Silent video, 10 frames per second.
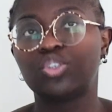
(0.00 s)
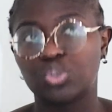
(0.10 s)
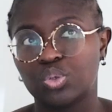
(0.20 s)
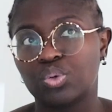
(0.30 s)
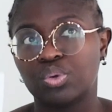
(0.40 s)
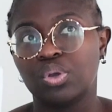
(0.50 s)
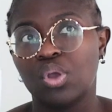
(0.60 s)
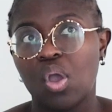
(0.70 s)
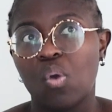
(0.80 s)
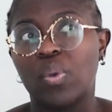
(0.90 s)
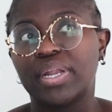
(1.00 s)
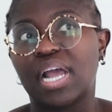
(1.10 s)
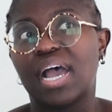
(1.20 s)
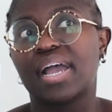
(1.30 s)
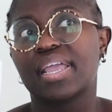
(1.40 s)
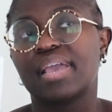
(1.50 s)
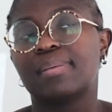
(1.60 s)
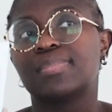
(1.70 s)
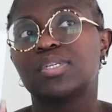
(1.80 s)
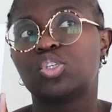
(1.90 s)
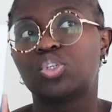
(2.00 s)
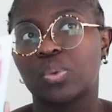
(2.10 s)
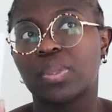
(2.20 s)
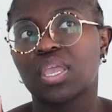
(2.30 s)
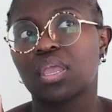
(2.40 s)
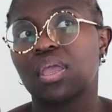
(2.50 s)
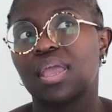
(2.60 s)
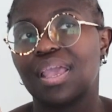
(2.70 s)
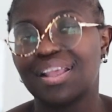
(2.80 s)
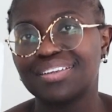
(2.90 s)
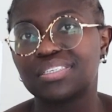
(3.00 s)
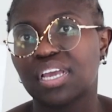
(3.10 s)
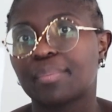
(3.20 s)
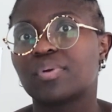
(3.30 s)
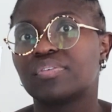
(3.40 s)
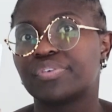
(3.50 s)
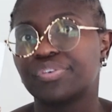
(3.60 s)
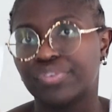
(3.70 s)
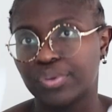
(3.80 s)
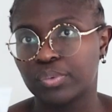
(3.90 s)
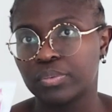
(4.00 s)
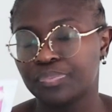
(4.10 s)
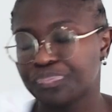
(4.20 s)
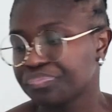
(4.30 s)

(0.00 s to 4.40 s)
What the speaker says: do when I am doing any type of review.